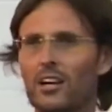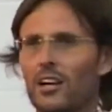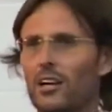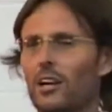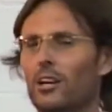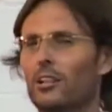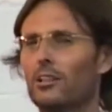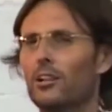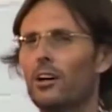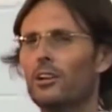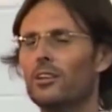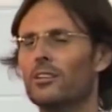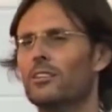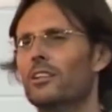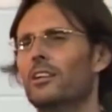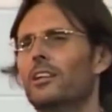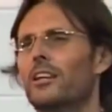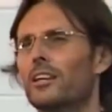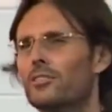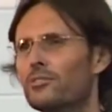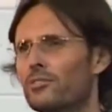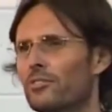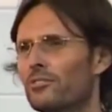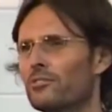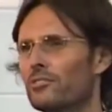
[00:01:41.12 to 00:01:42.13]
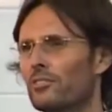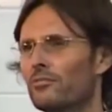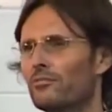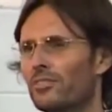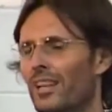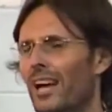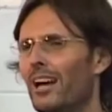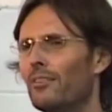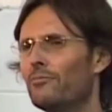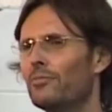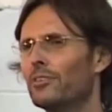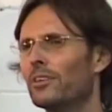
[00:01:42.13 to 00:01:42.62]
A lot of the lessons of
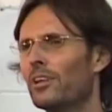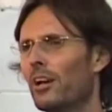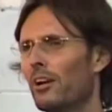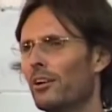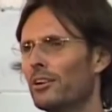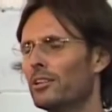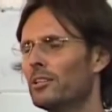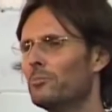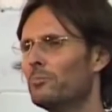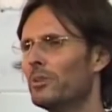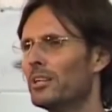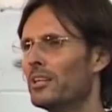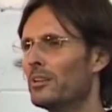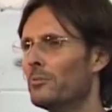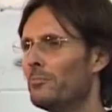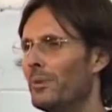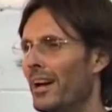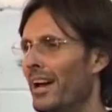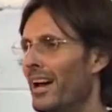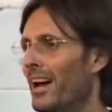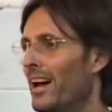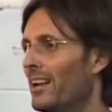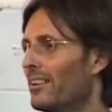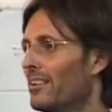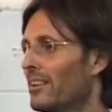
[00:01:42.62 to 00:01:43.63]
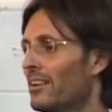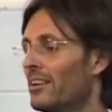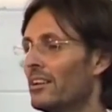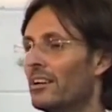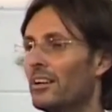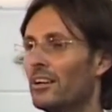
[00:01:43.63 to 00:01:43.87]
love are going to be about